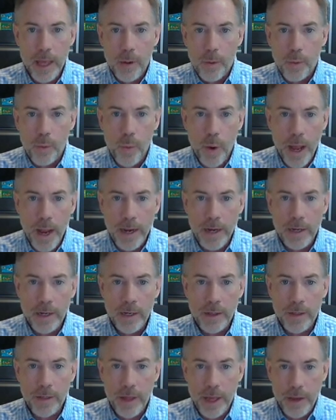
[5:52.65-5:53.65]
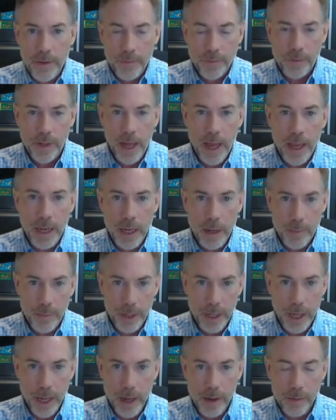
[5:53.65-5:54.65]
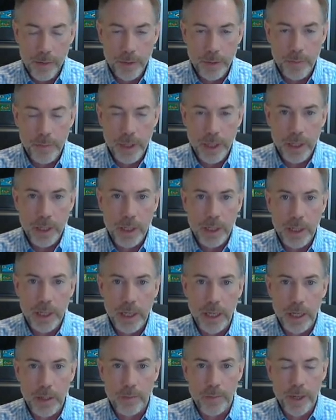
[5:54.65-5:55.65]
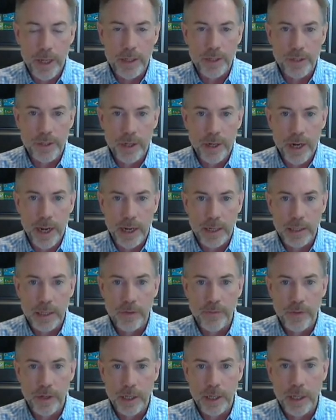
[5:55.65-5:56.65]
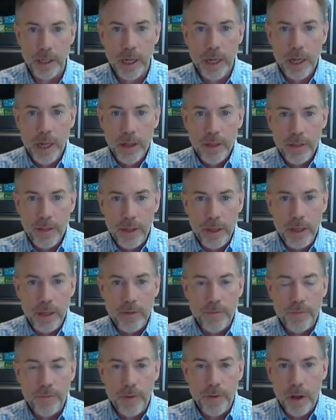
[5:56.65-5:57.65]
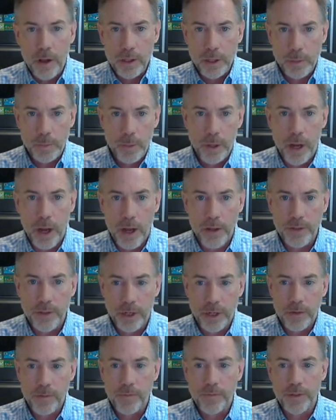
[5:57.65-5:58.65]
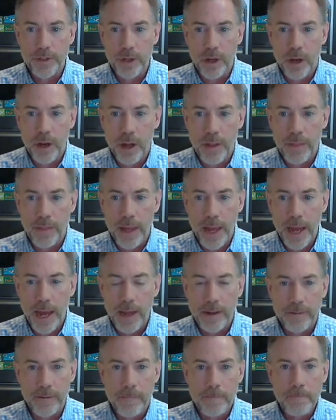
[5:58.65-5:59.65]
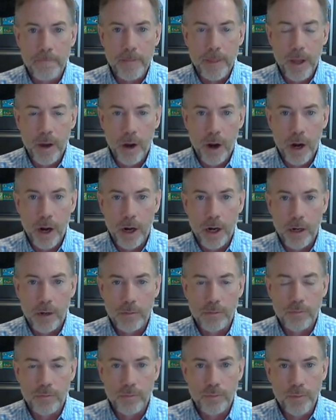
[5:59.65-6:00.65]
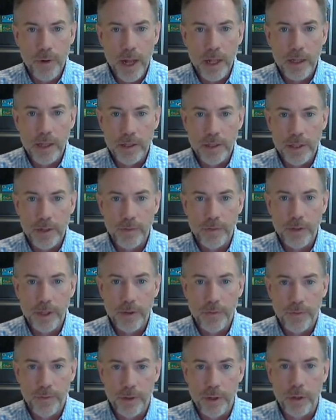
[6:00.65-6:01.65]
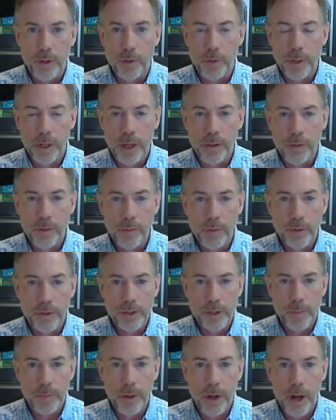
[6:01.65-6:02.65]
When they flag up a cow as being in heat based on activity, the false positives on that are relatively few. In other words, the